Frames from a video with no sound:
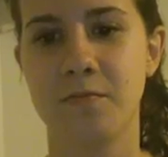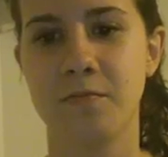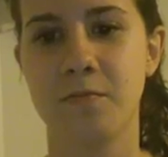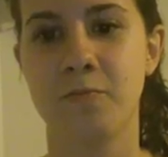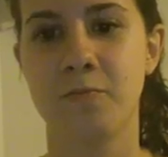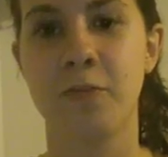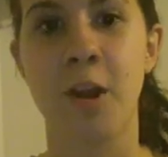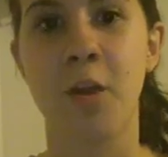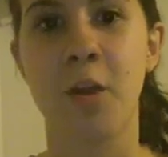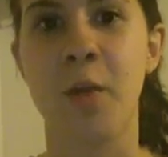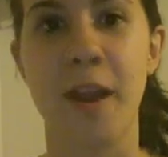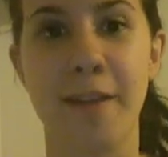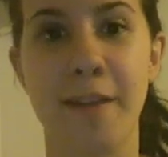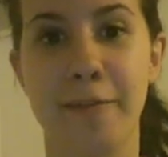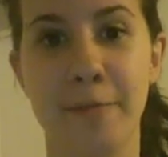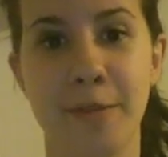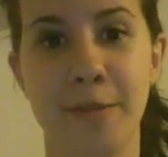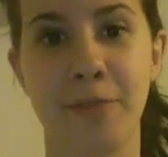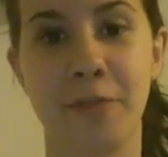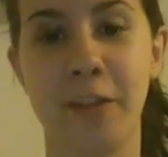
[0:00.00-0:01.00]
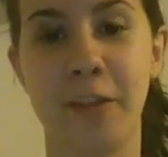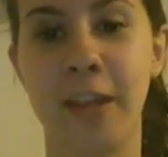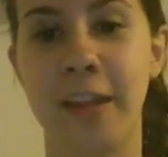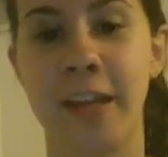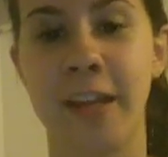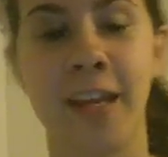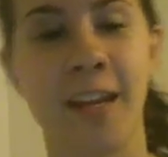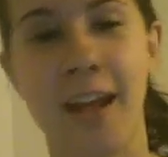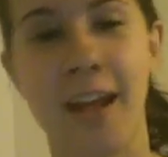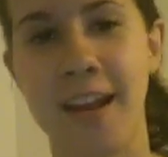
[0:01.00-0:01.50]
run away from the
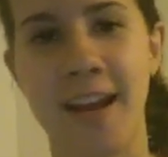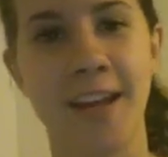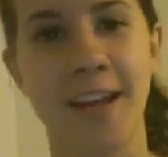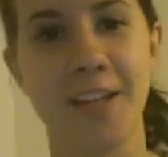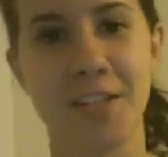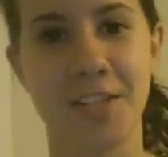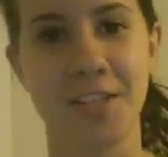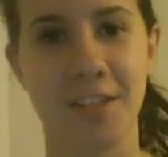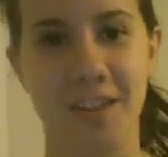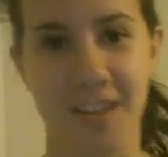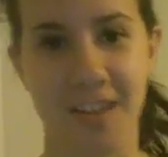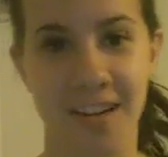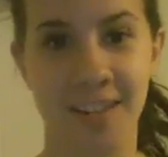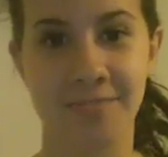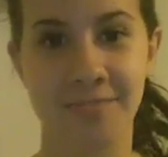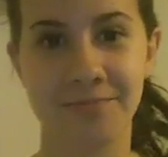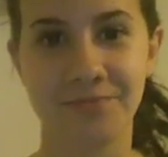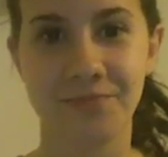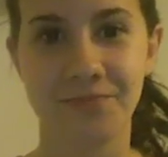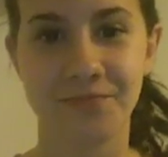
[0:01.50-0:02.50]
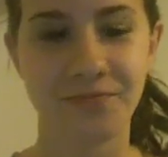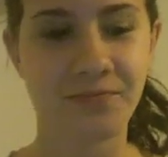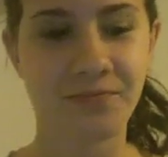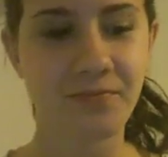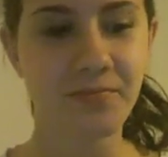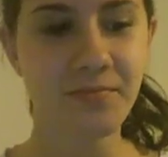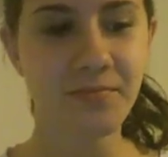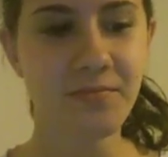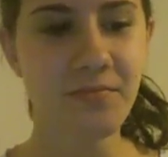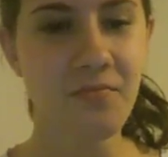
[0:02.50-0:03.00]
feeling, and I just couldn't,
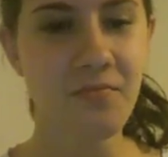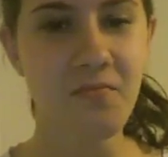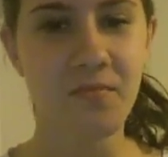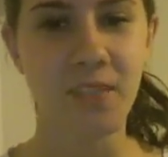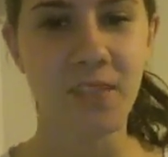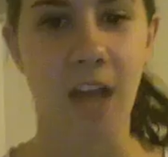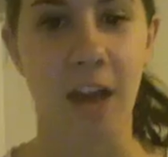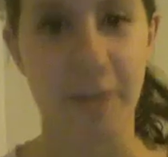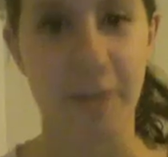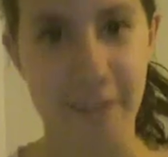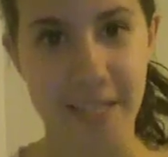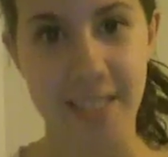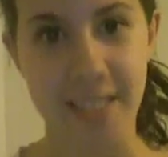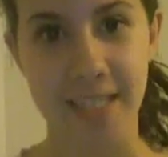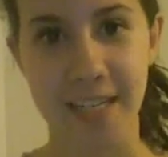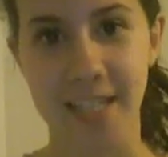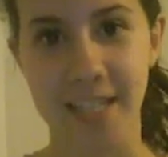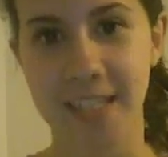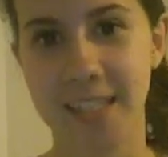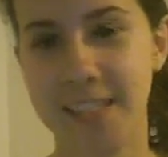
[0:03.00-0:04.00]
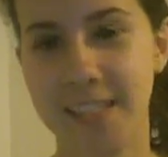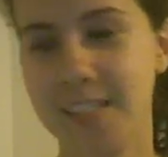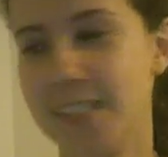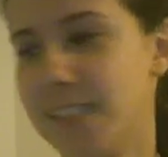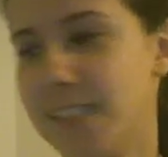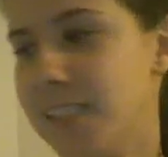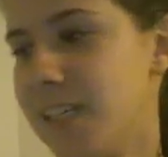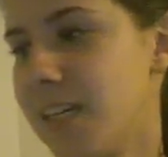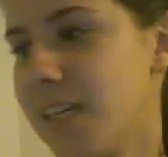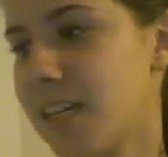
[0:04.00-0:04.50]
obviously,
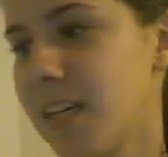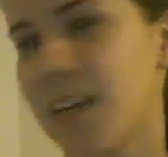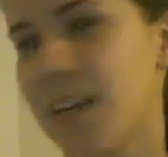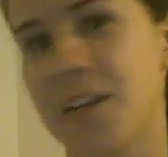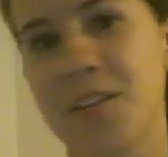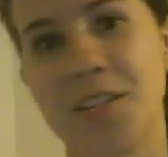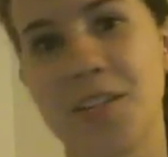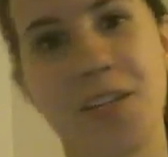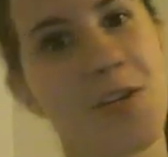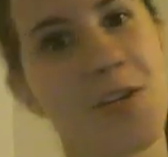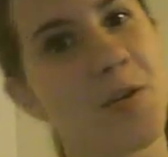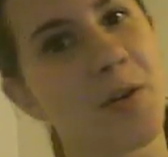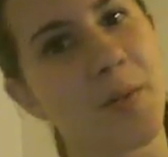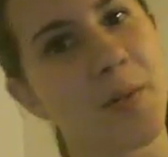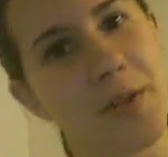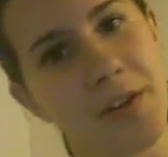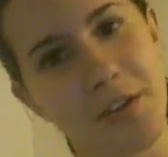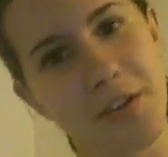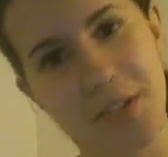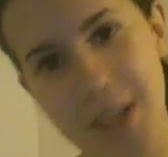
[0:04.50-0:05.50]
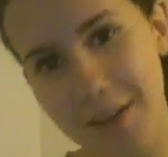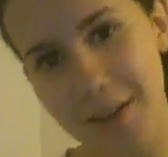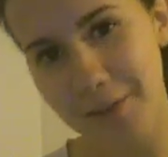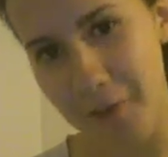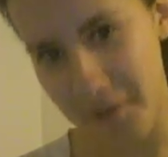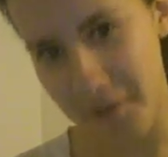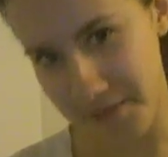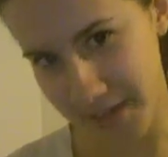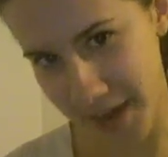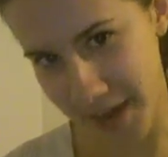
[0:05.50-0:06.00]
because you are with yourself
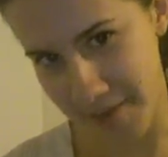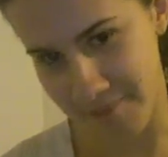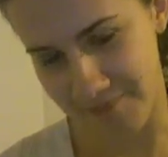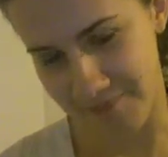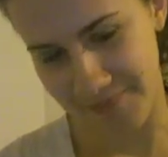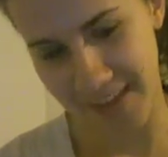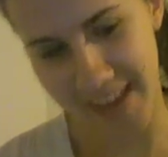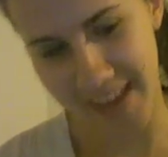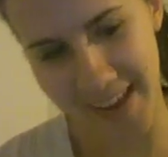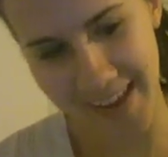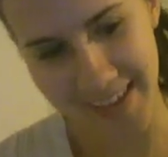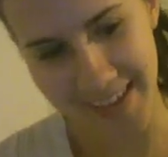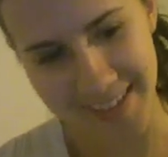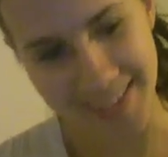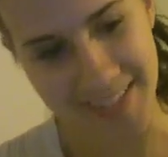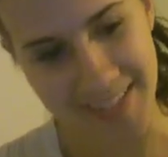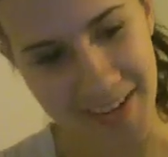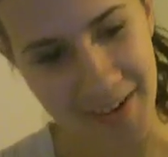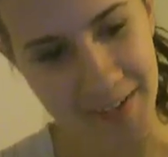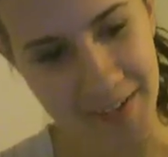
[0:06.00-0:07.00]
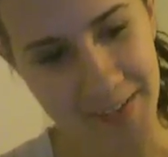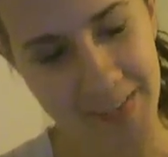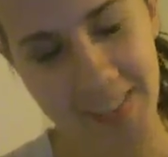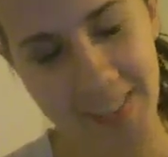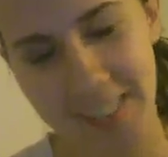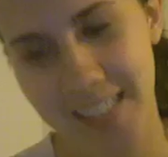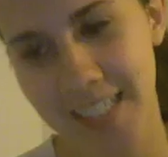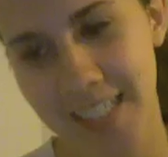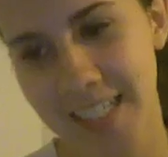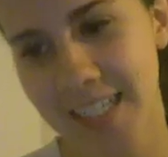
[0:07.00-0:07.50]
all the time. So,
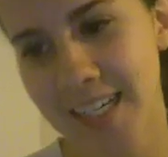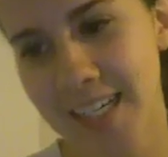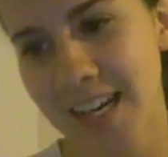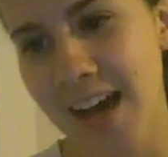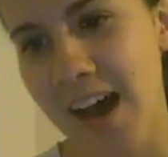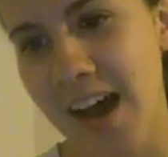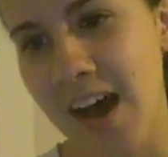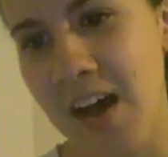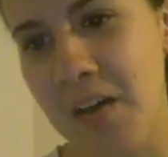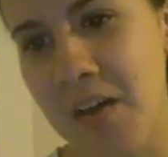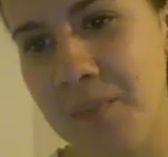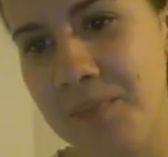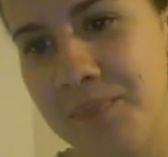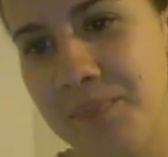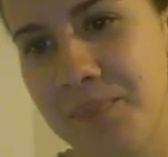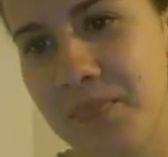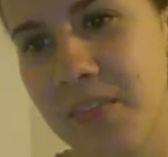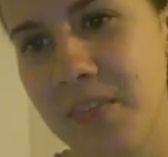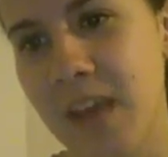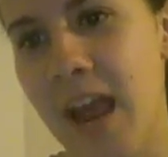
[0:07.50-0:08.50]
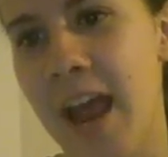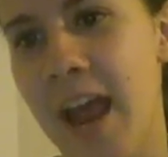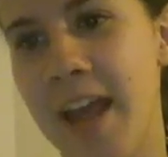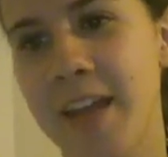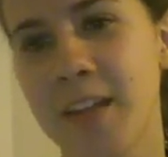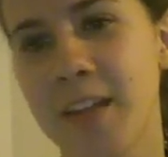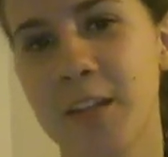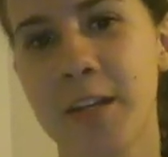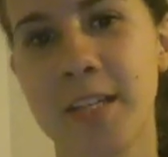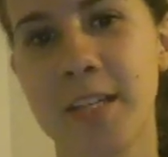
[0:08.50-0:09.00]

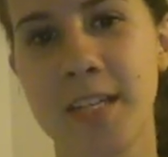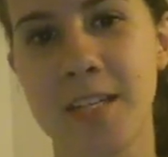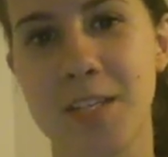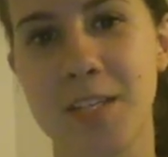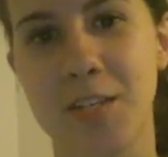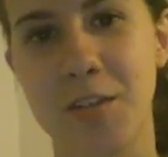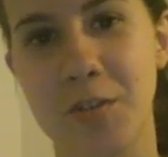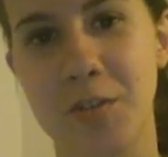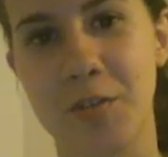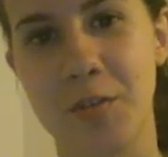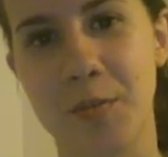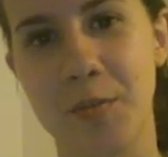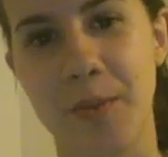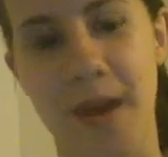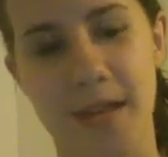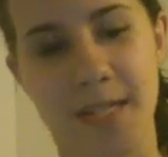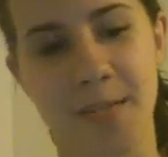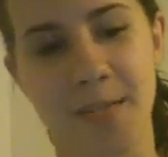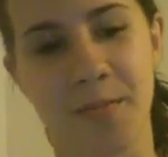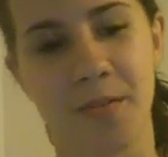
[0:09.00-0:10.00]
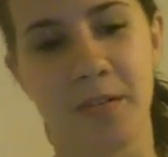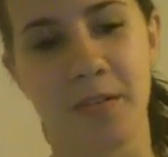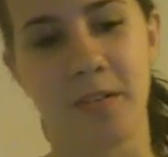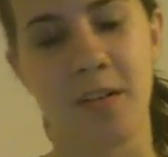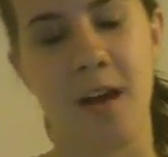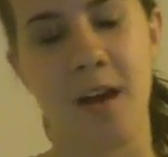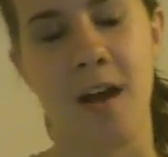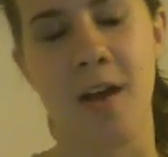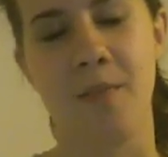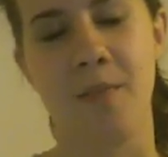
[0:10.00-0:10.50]
I looked into
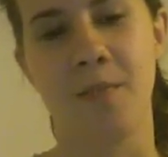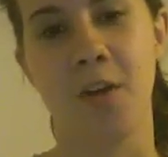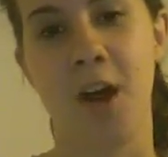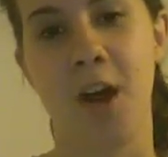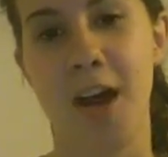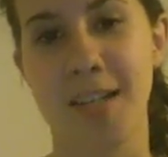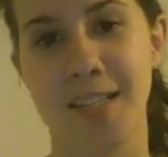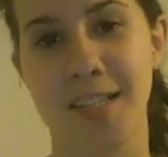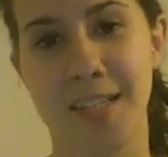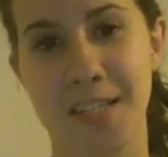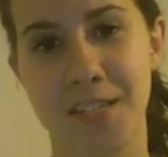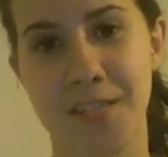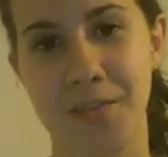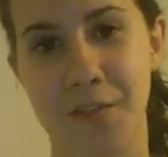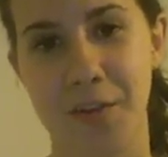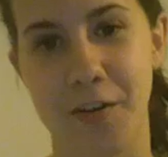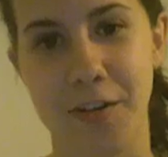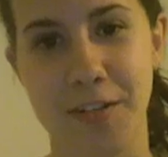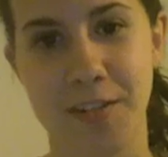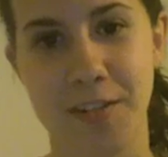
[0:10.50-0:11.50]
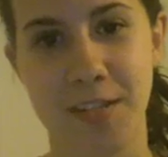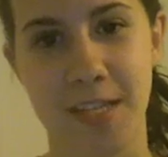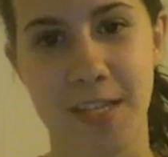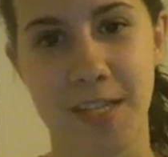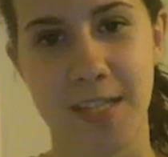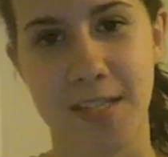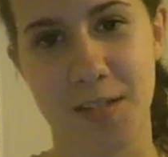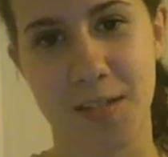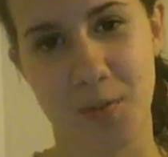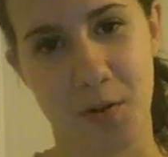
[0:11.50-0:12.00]
possible causes for this
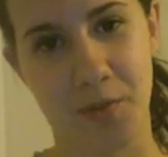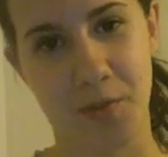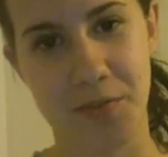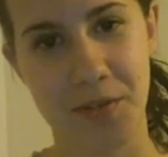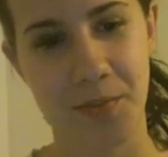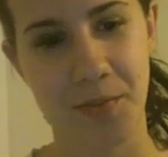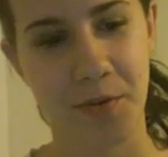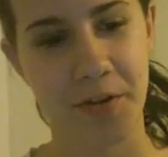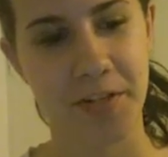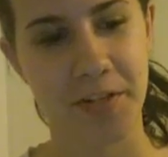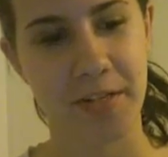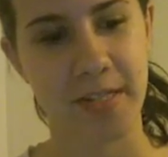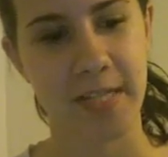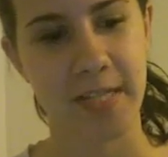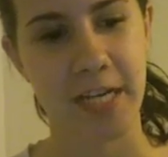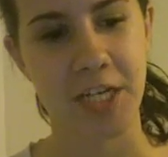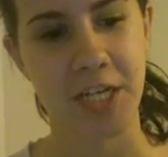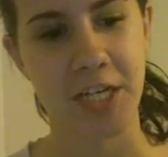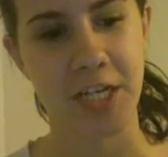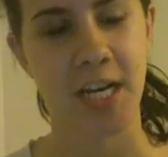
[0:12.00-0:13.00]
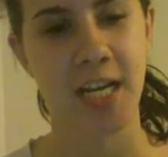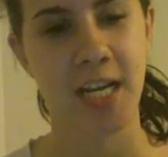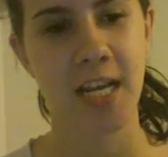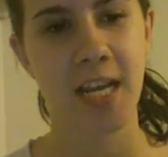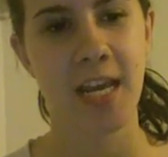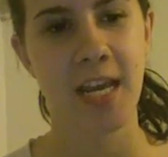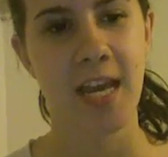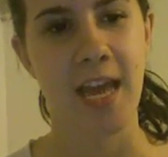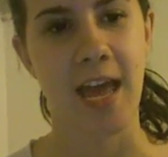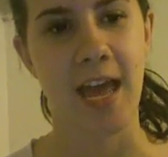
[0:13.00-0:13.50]
sort of depersonalization.
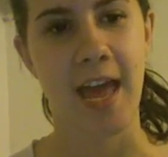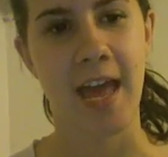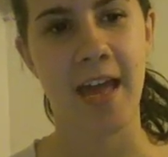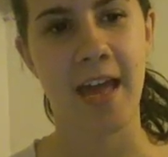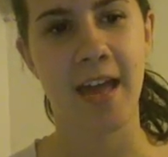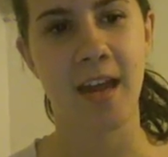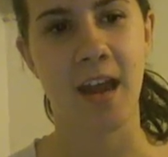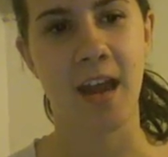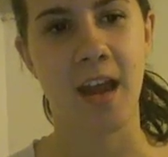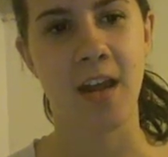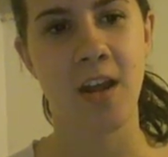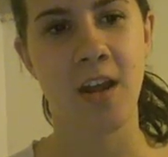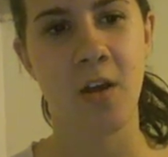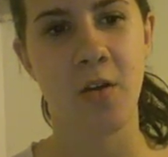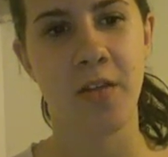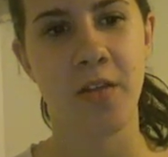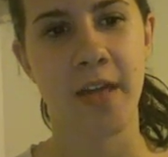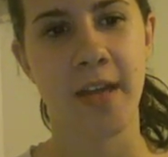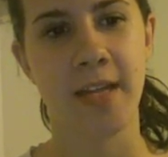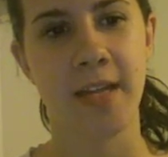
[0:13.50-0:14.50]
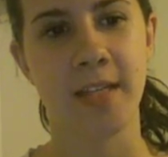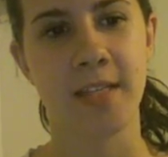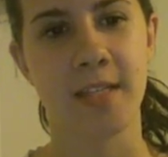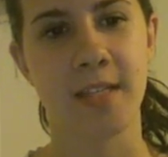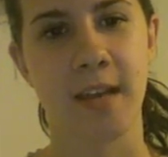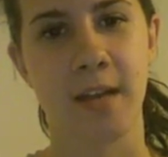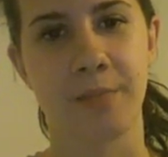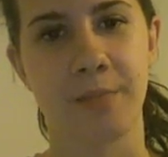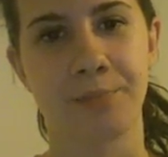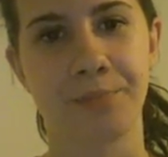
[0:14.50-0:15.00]
And I know that it's,
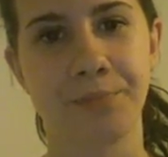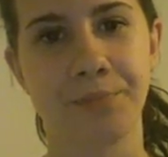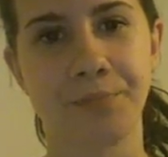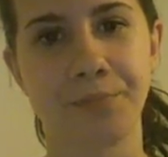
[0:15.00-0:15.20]
one